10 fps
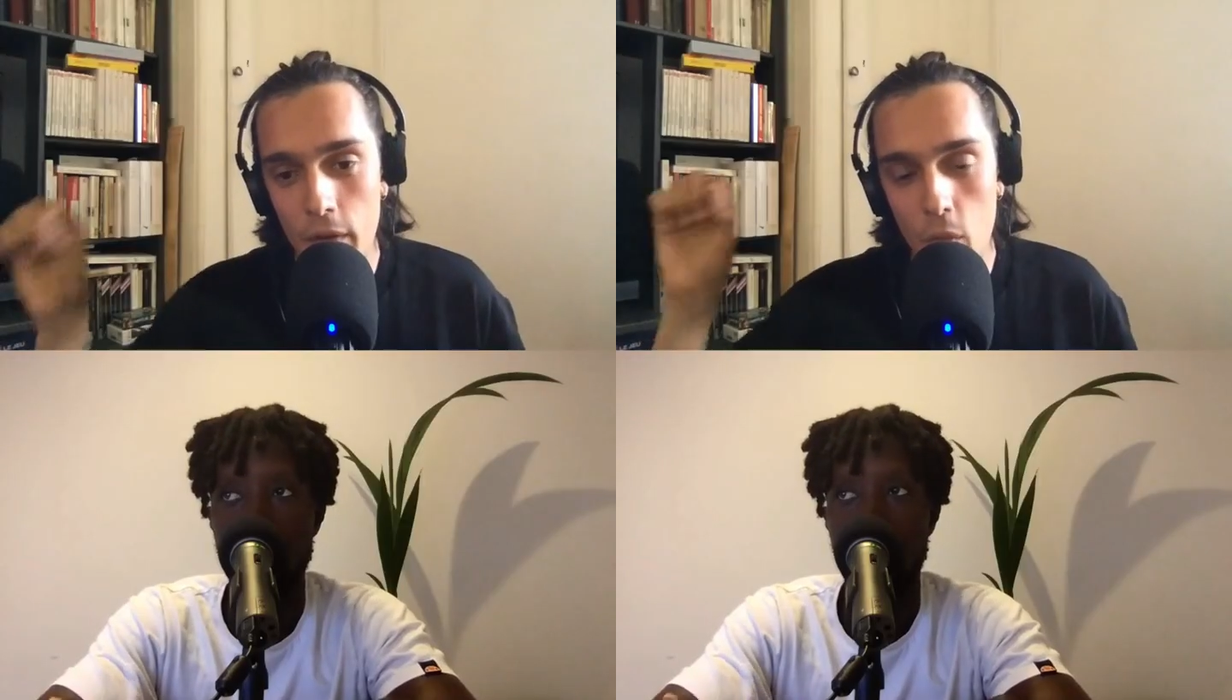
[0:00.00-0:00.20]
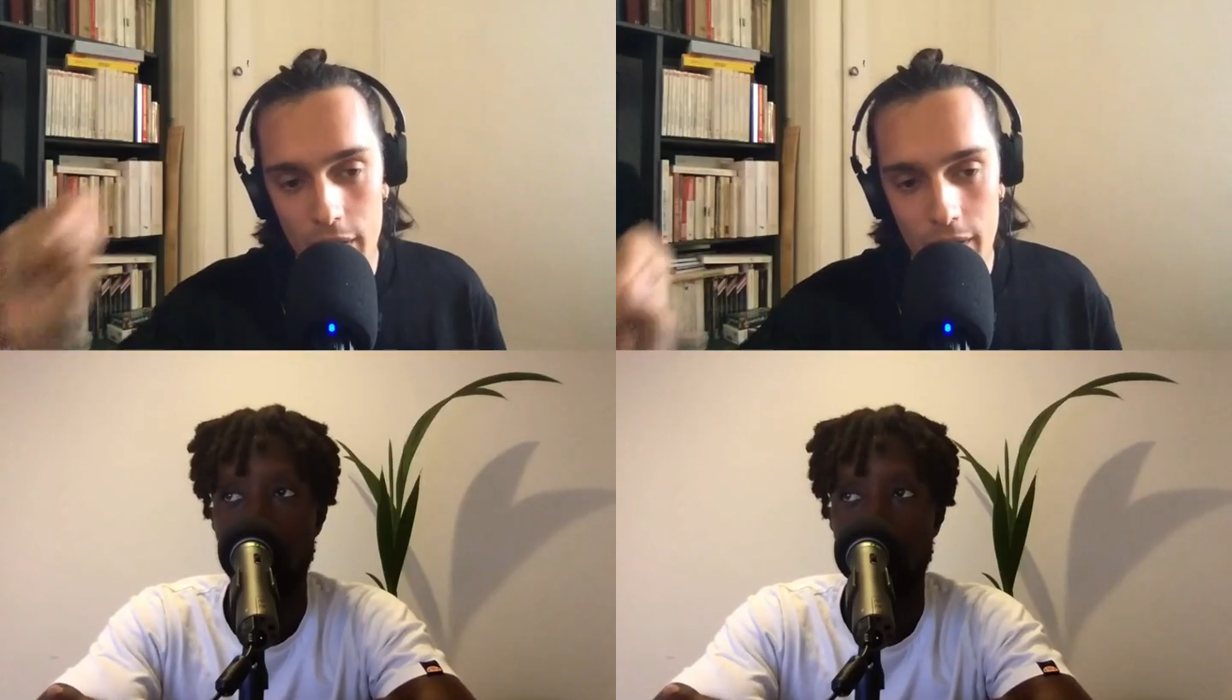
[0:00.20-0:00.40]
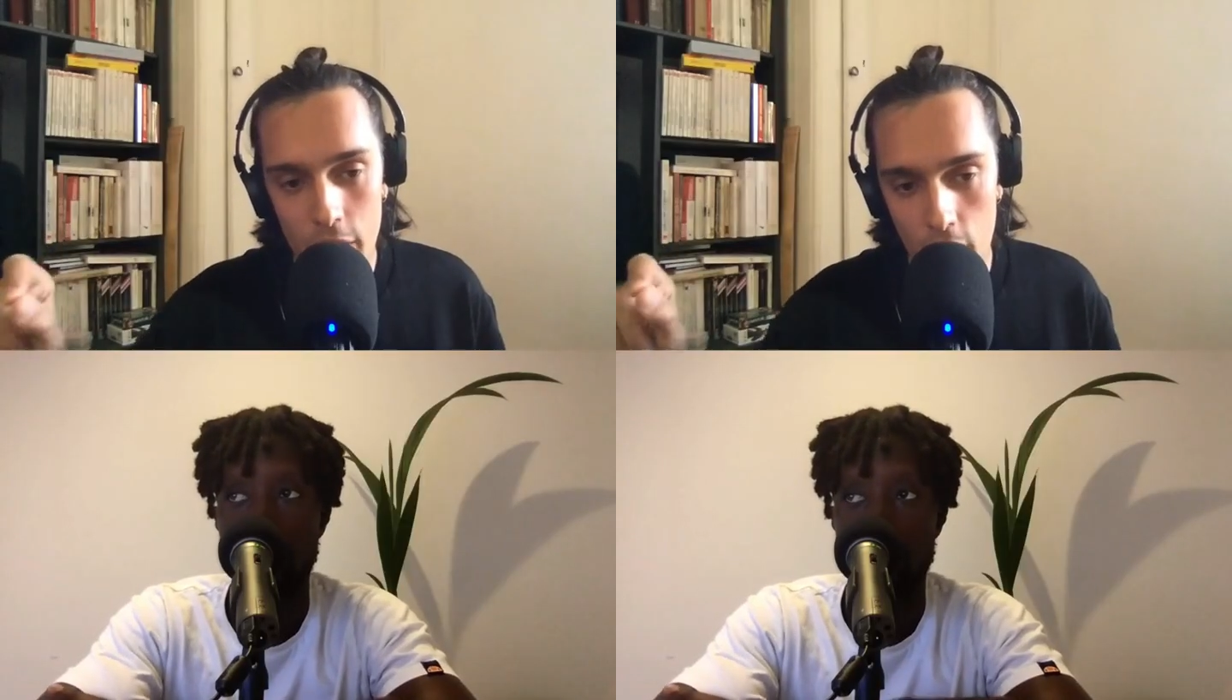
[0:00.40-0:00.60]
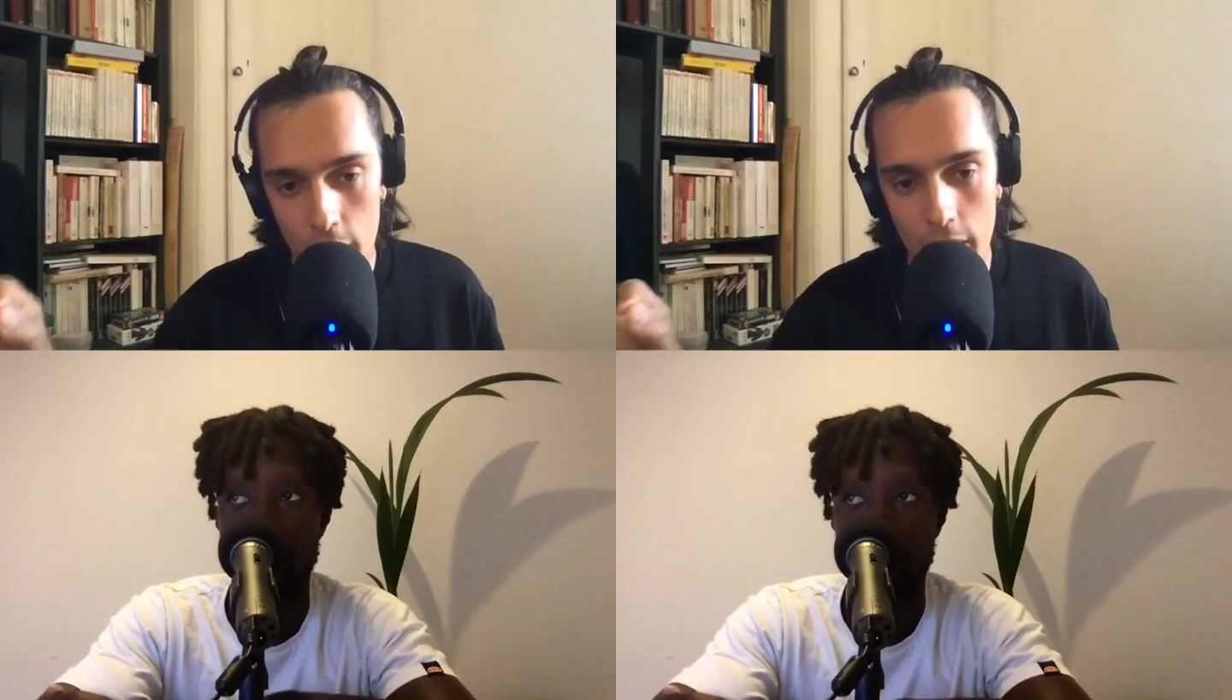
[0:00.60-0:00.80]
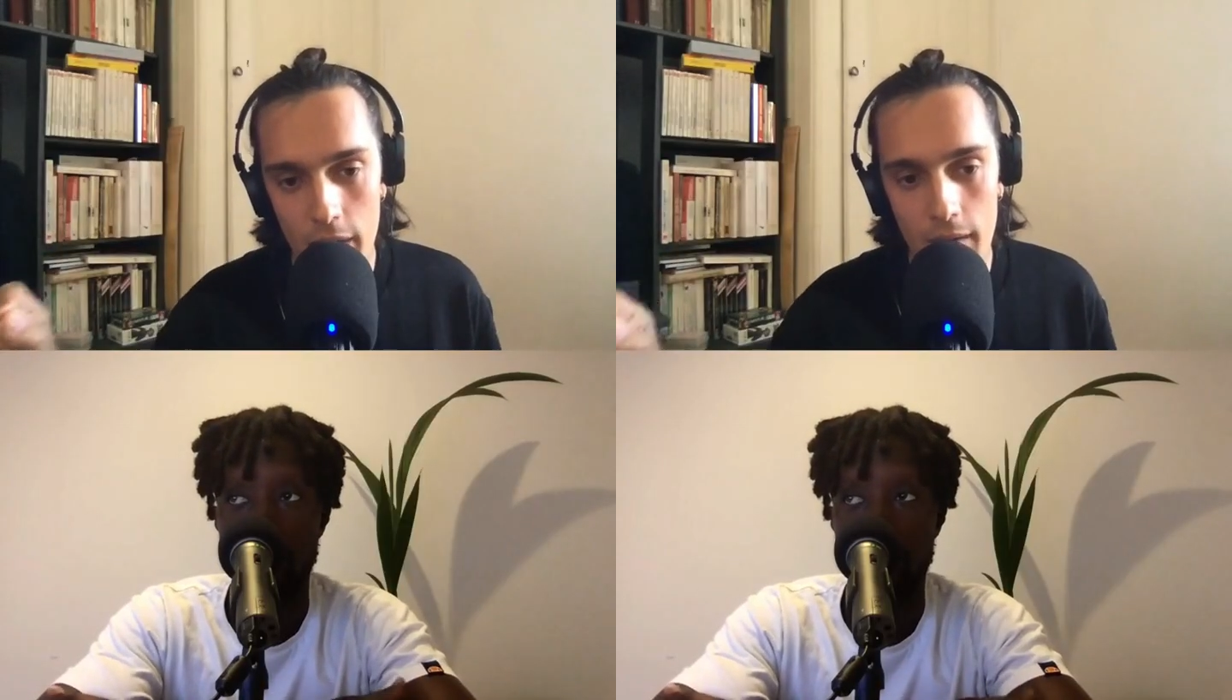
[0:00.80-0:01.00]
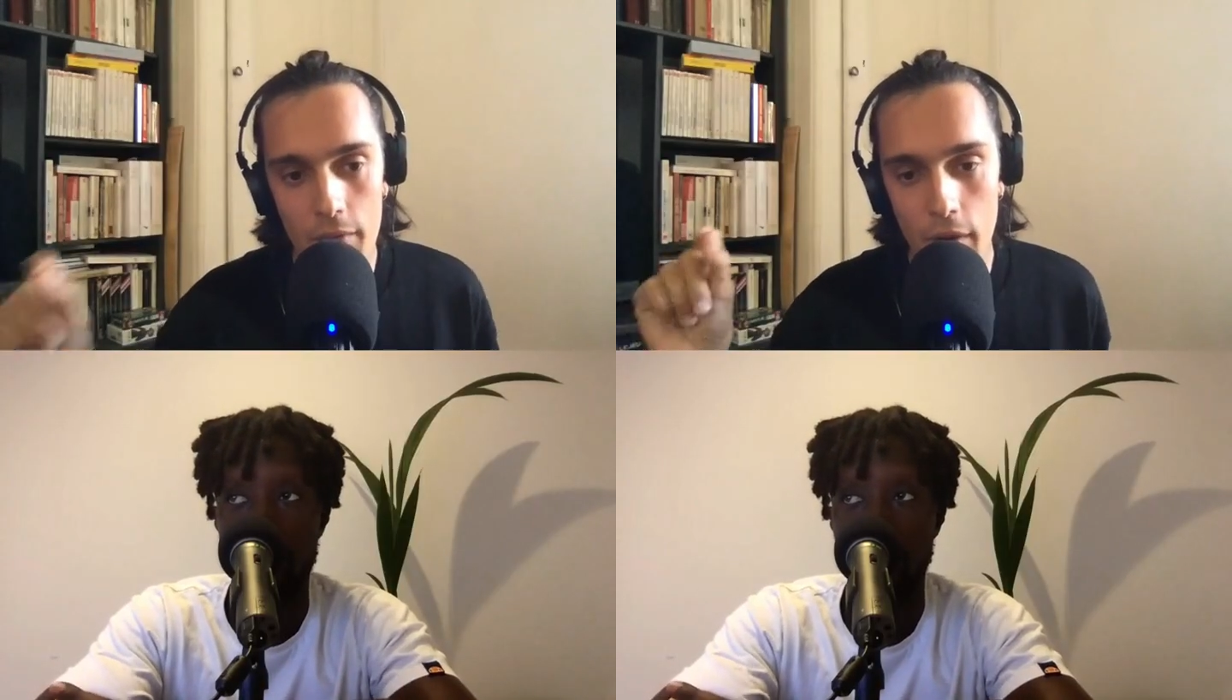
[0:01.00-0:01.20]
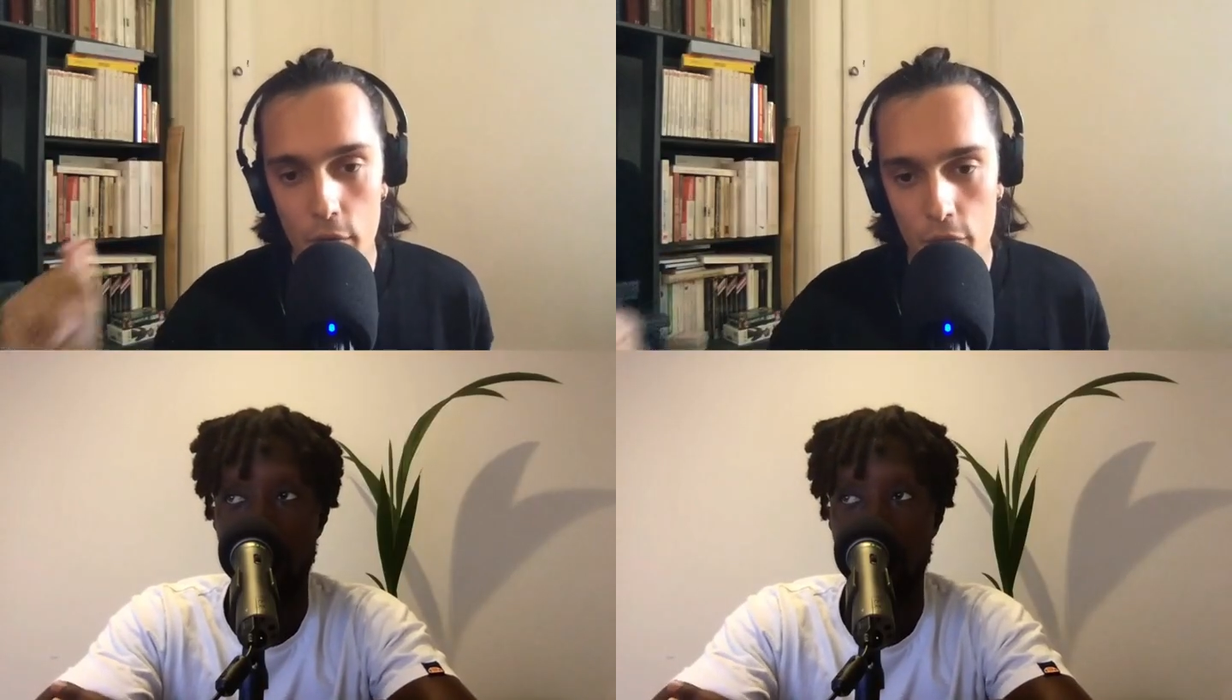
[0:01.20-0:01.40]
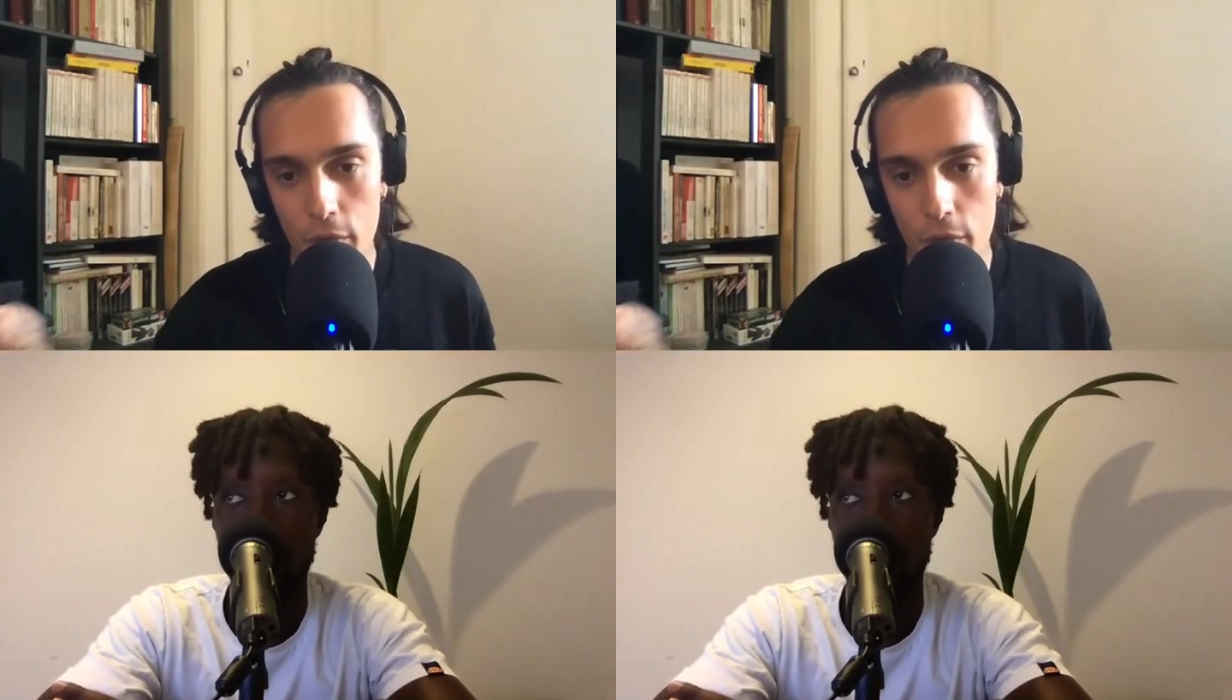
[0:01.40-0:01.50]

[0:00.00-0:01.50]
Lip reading: where you're getting value